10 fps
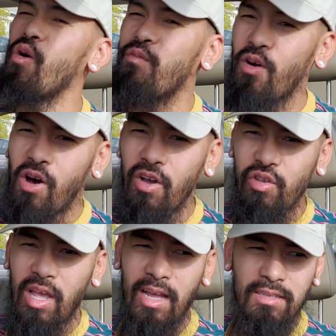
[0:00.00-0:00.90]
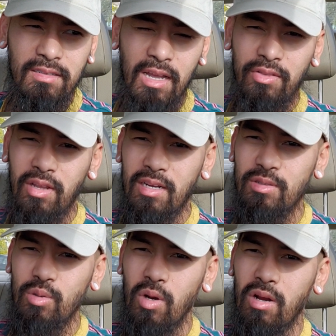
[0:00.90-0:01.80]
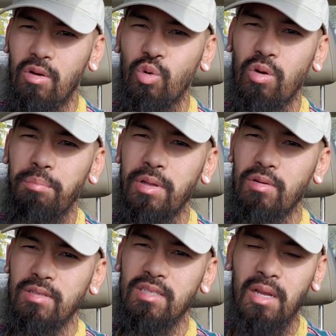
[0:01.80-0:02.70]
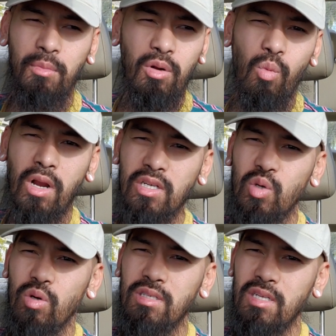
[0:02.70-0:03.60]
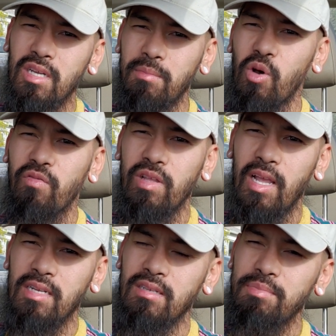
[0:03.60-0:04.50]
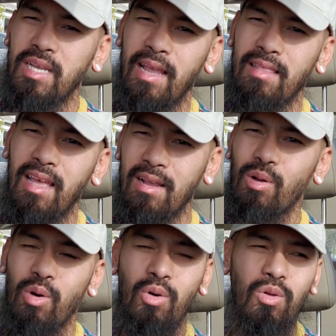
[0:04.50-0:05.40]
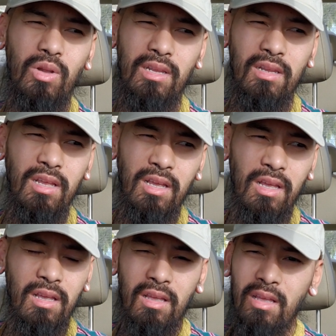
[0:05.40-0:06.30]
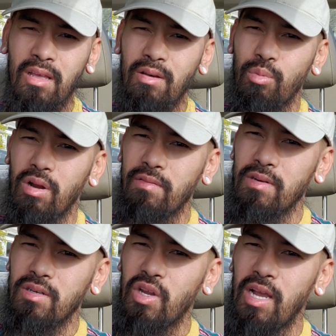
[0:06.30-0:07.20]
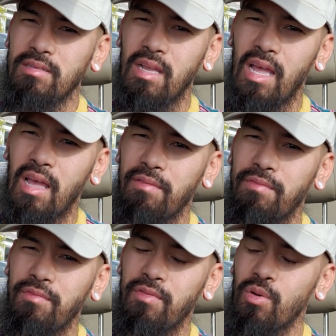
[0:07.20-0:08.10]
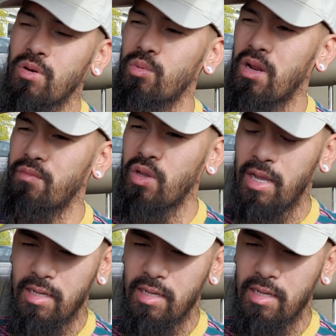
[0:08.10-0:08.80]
for all you guys out there who are building something or working towards something. Hopefully you guys obtain that goal, and whatever you guys have, or whatever